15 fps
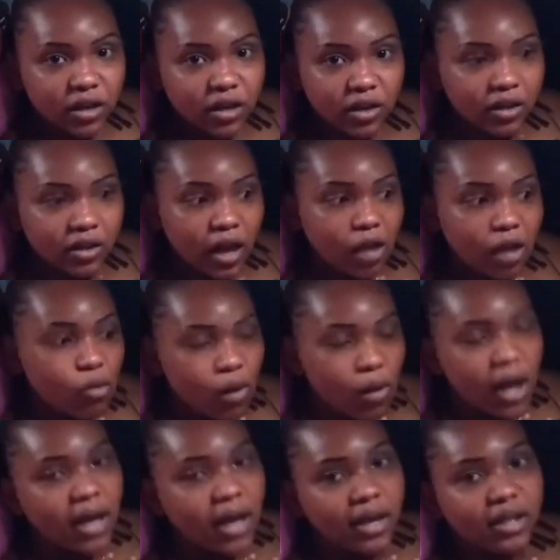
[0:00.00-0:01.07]
there like
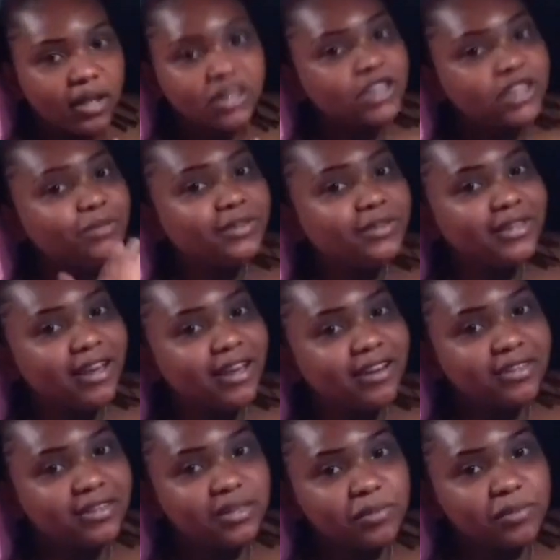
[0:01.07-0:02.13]
quiet because she was scared
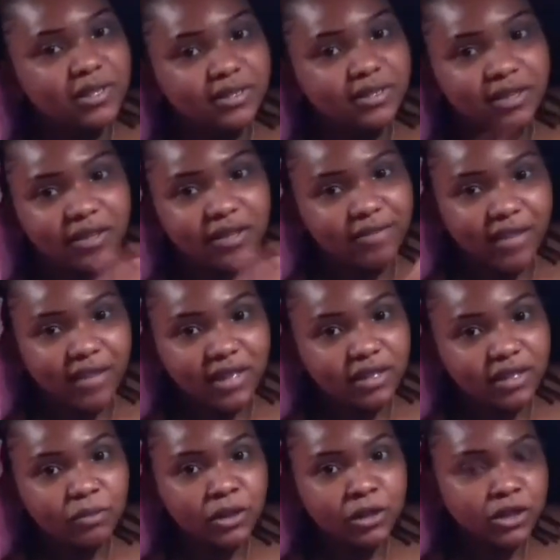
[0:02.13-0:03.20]
of some of the stuff, like
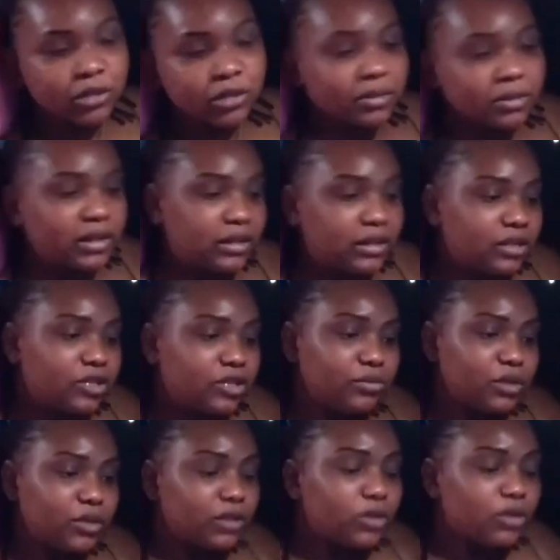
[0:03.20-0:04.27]
some of the jump scenes. She
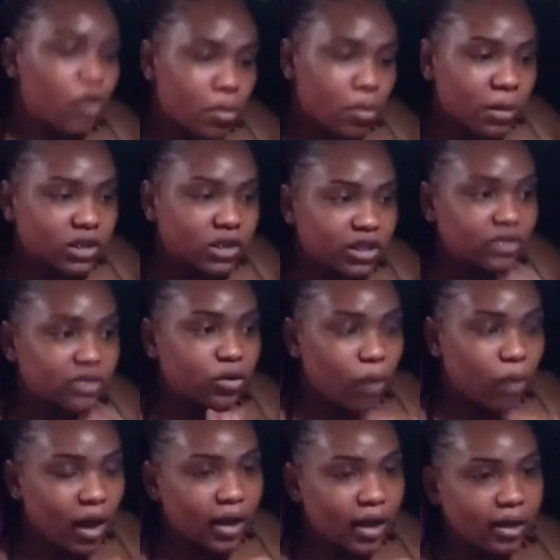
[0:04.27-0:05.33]
was just on my chest,
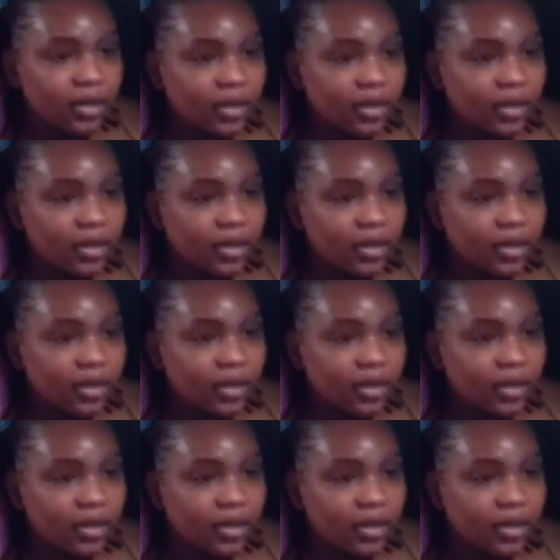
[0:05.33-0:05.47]
quiet.